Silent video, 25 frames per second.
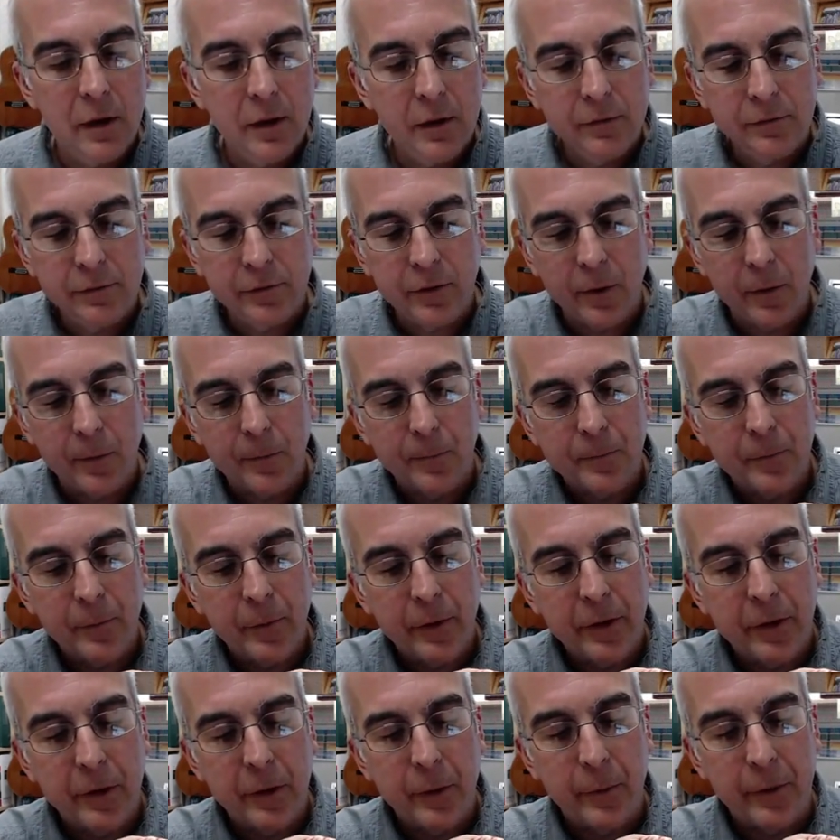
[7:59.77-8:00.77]
So
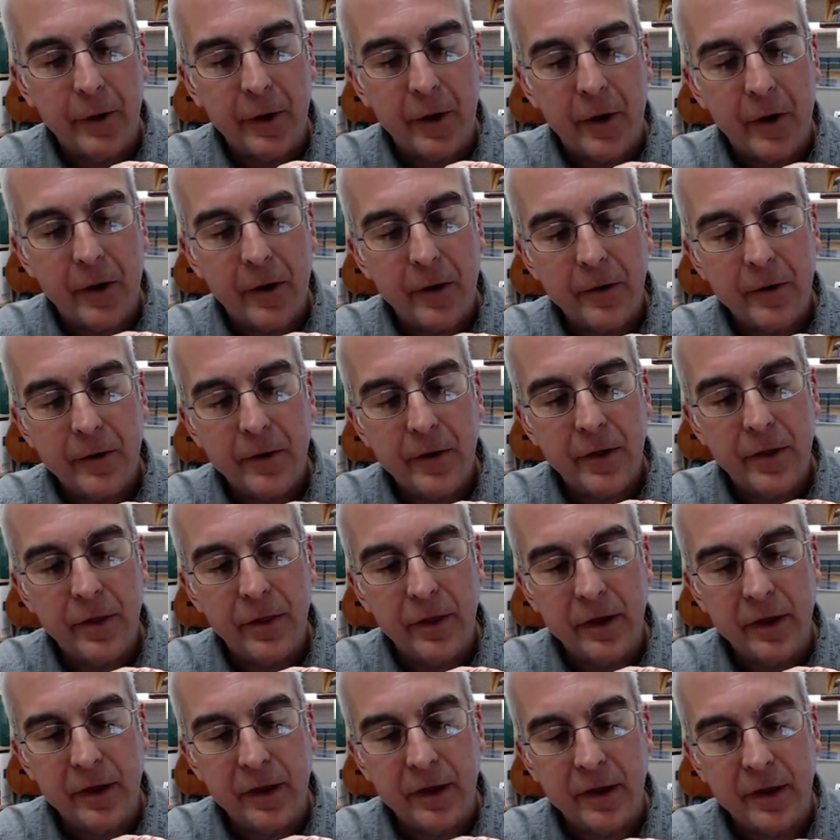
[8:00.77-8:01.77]
here we are,
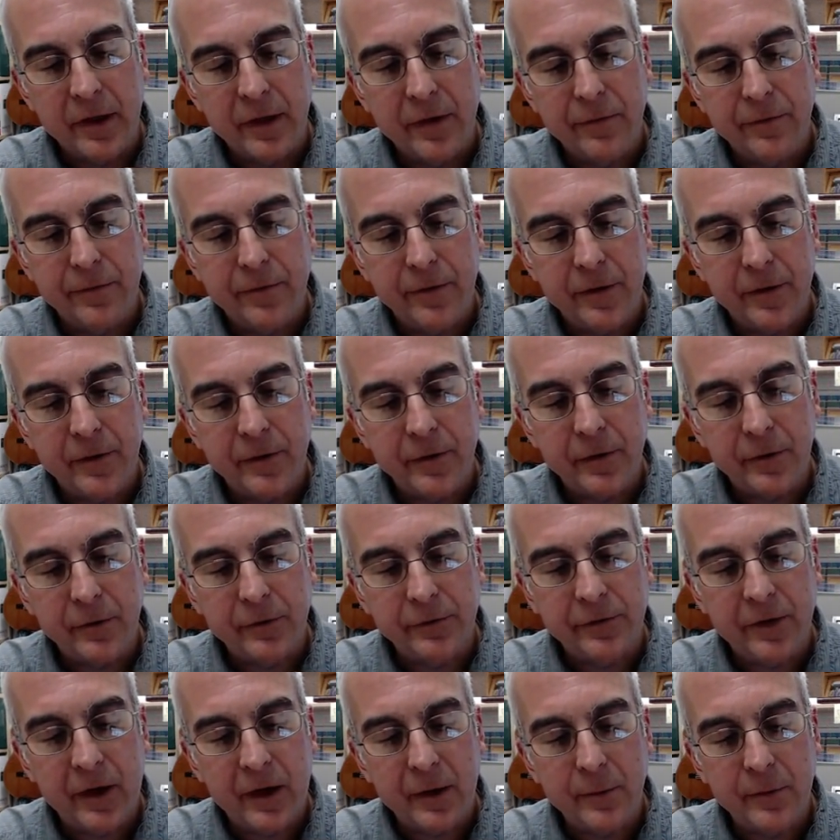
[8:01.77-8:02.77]
the inferior
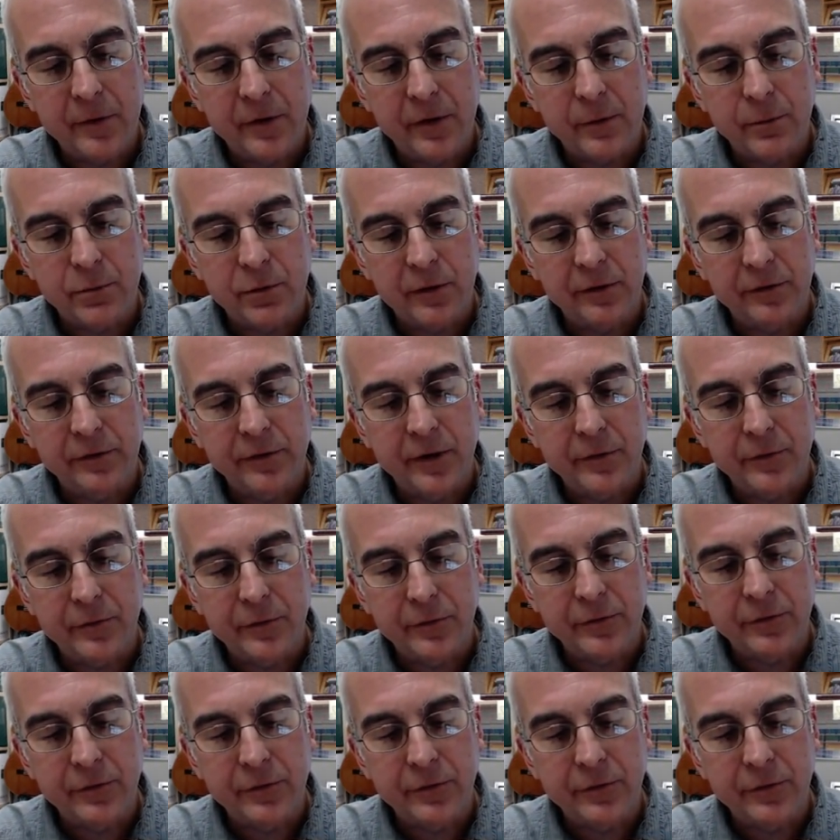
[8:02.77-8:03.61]
segment of the precentral